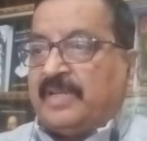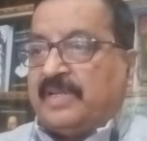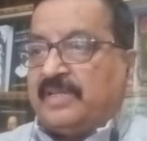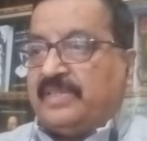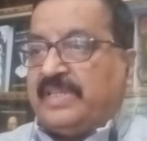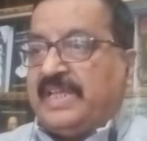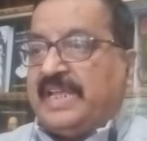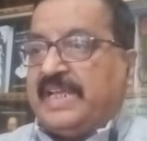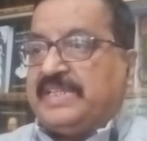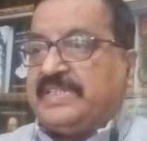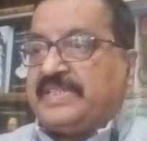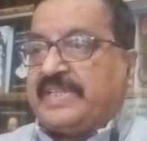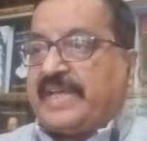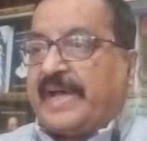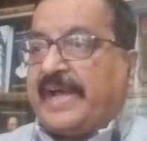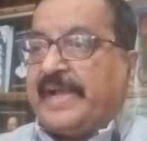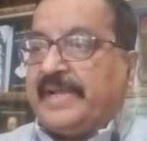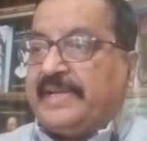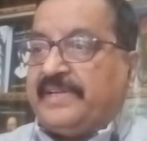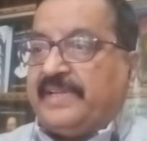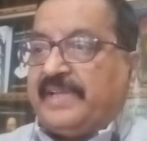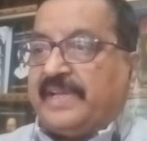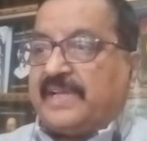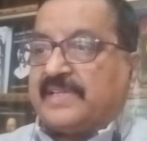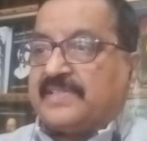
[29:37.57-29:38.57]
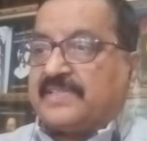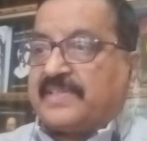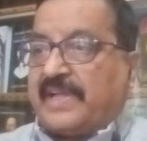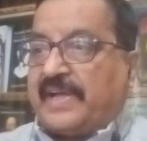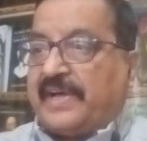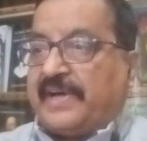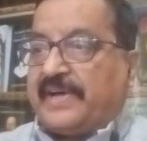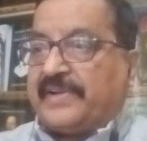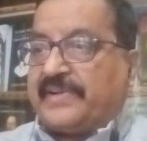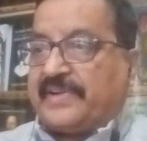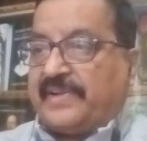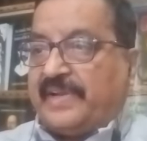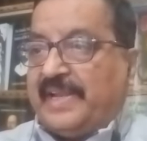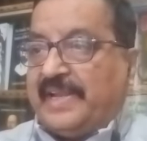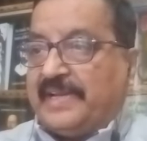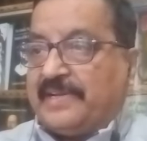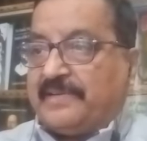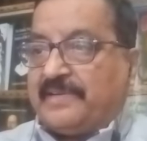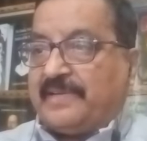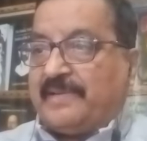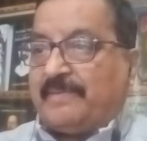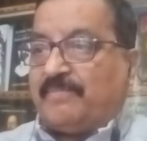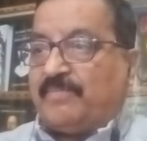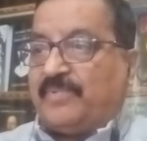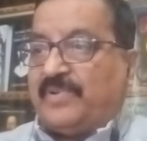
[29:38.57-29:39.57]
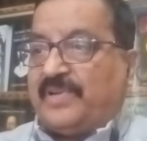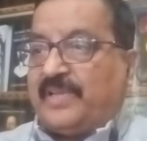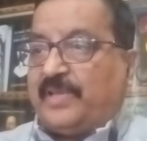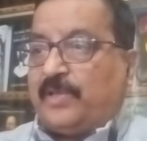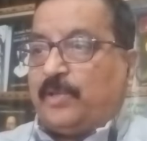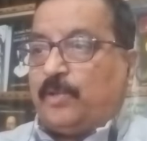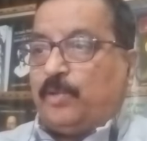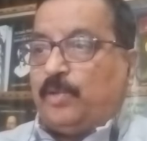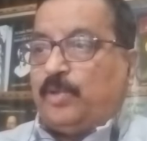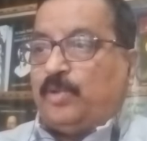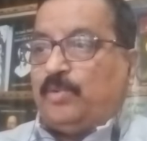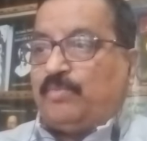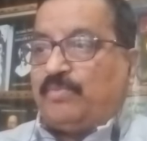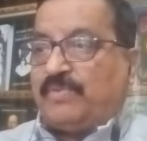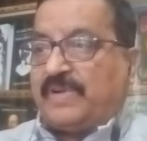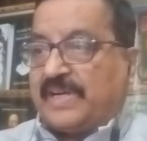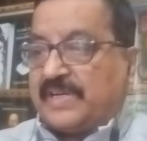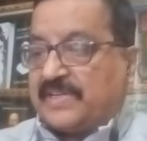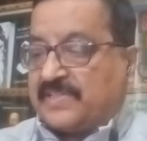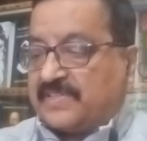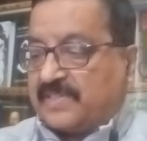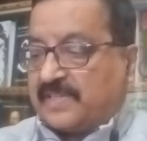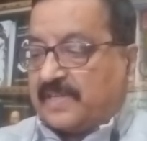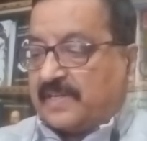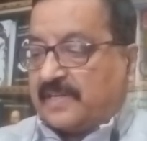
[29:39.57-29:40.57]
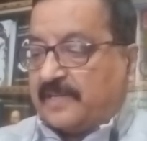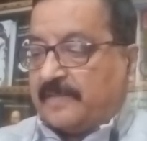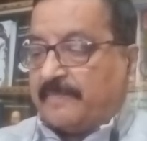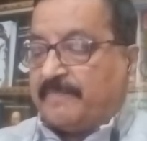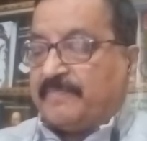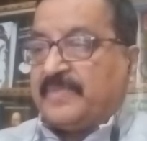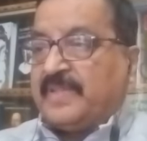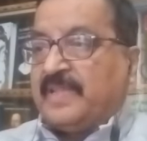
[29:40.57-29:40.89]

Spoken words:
These ideas are relatively universal,